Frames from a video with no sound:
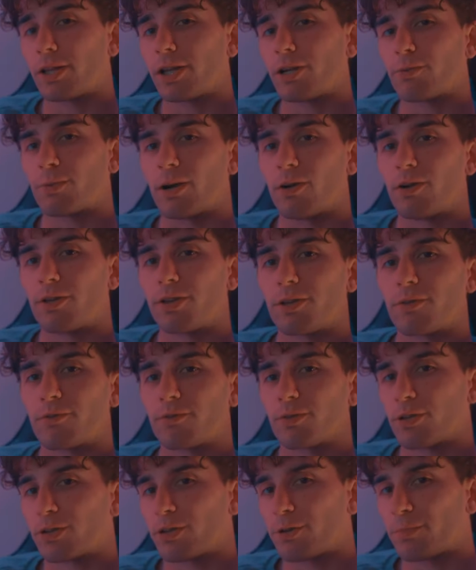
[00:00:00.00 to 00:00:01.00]
played around with it
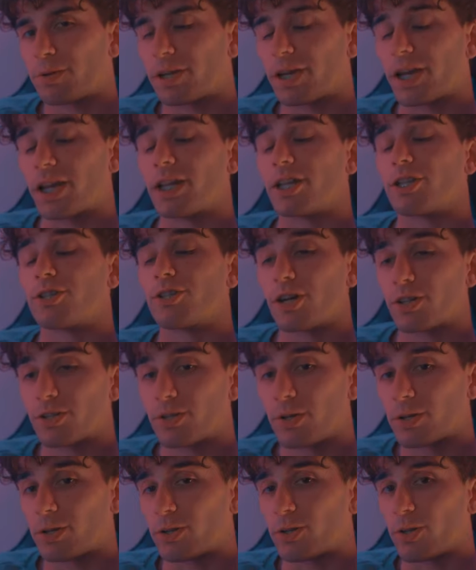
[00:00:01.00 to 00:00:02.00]
for a little bit, and it does
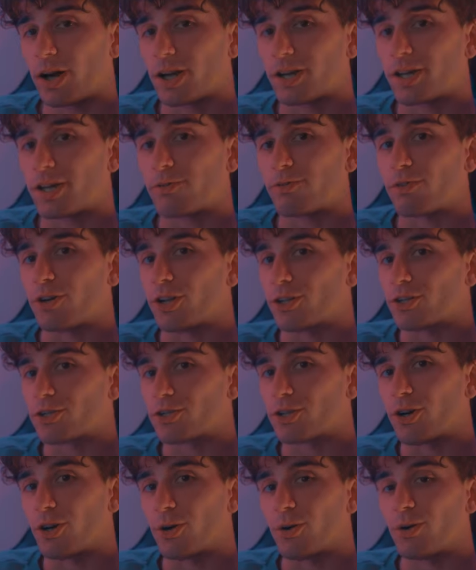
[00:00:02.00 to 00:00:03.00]
look a lot different.
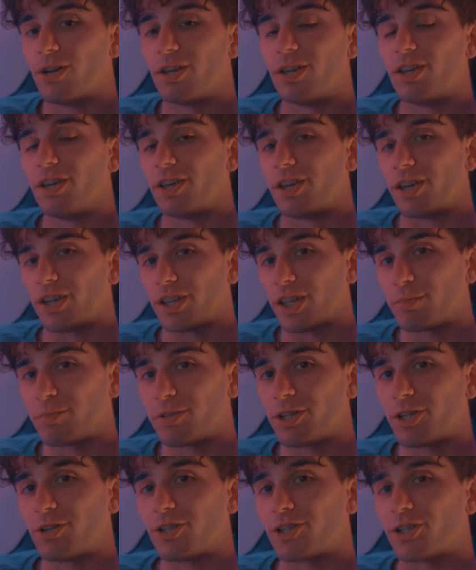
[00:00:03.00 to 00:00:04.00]
So, let
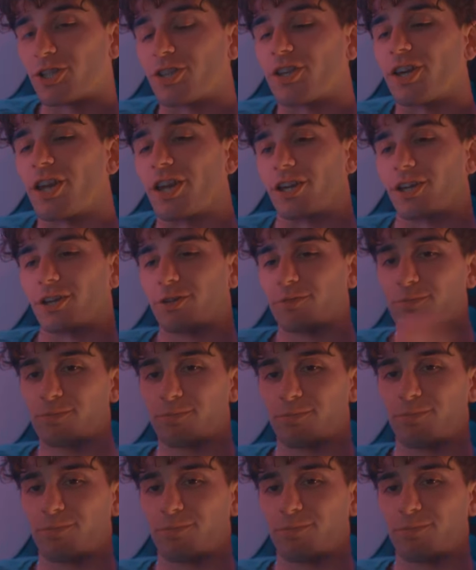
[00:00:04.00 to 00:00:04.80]
me know what you think.